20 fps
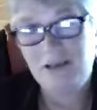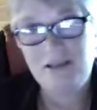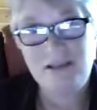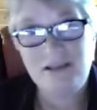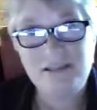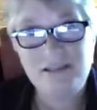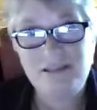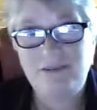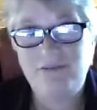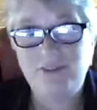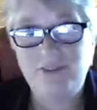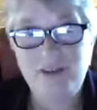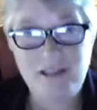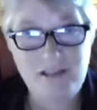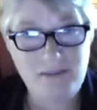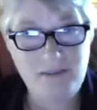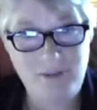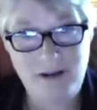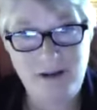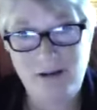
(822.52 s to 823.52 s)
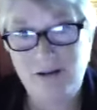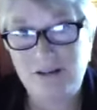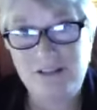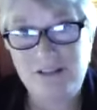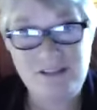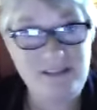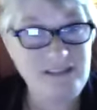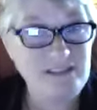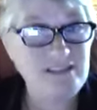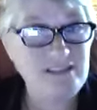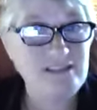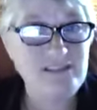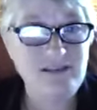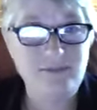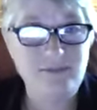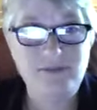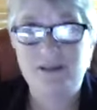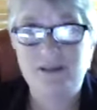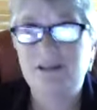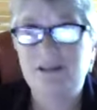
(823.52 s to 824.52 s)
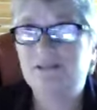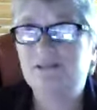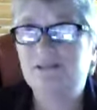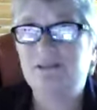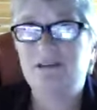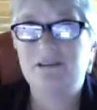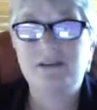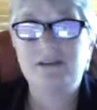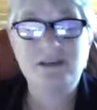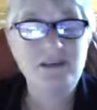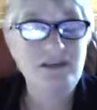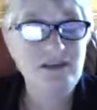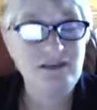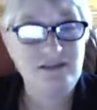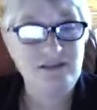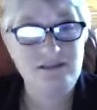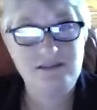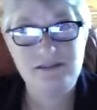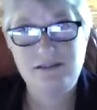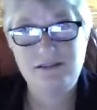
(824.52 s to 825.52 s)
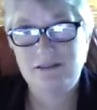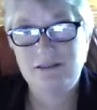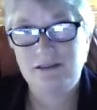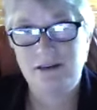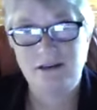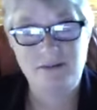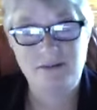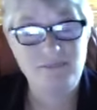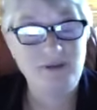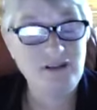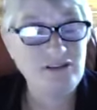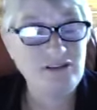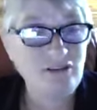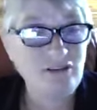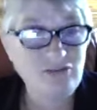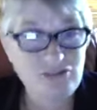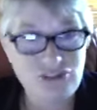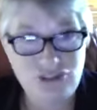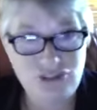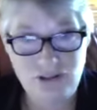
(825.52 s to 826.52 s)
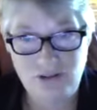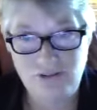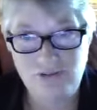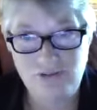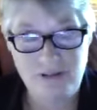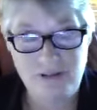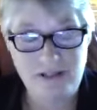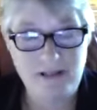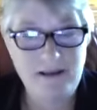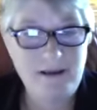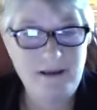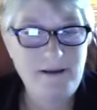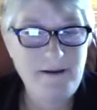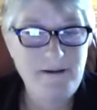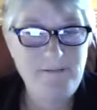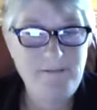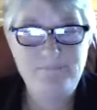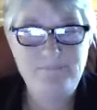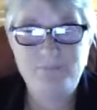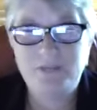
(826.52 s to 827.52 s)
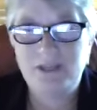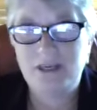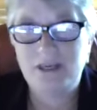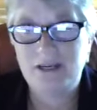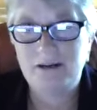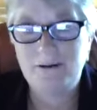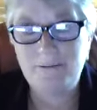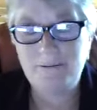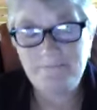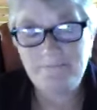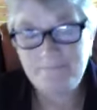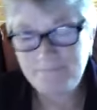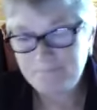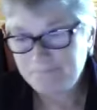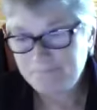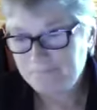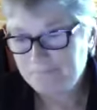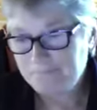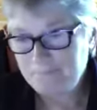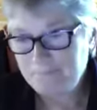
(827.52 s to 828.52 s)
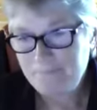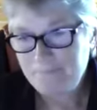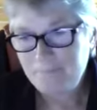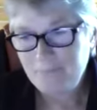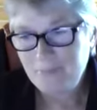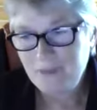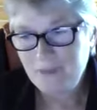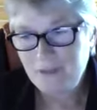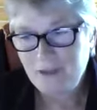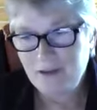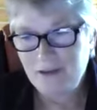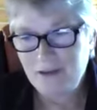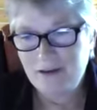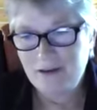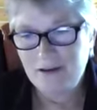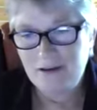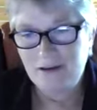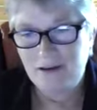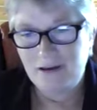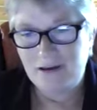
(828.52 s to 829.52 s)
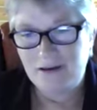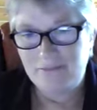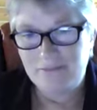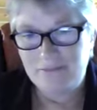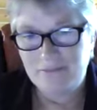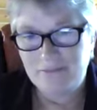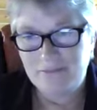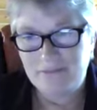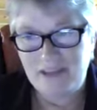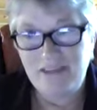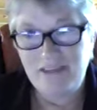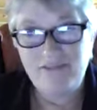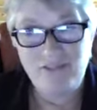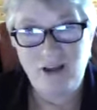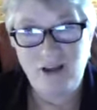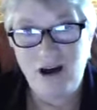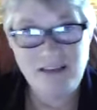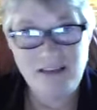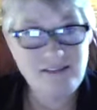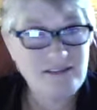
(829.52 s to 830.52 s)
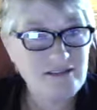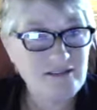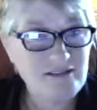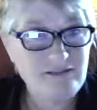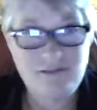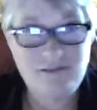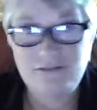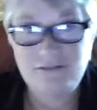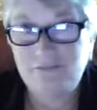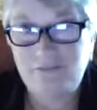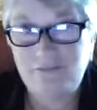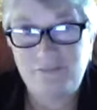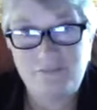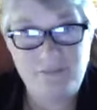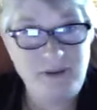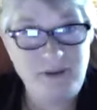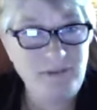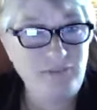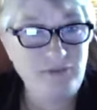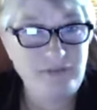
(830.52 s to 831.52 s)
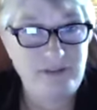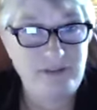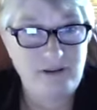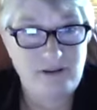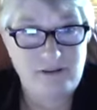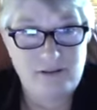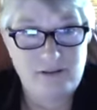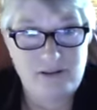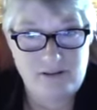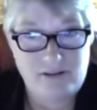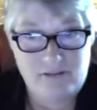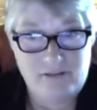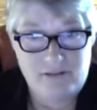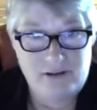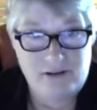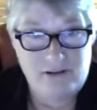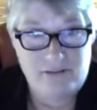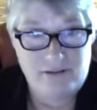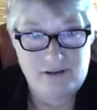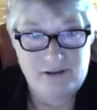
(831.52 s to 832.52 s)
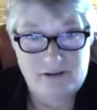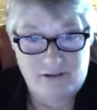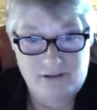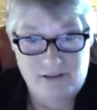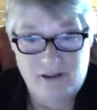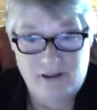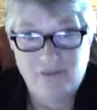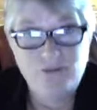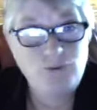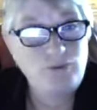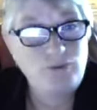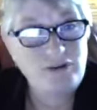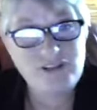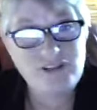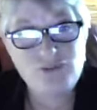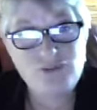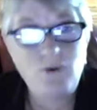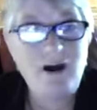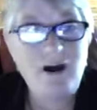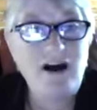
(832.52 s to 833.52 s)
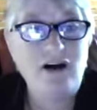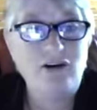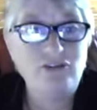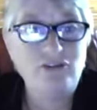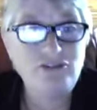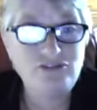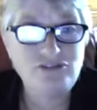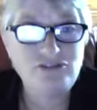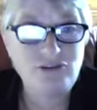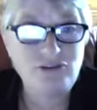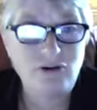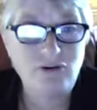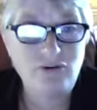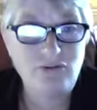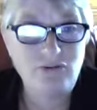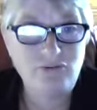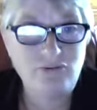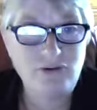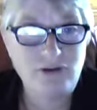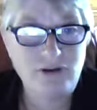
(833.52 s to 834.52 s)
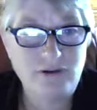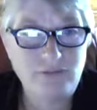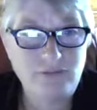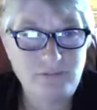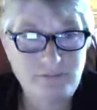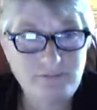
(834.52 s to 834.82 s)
Let's not forget the parents and the siblings and the kids, um, adult children. You know, um, they've lost people, their their their loved one as well. So right.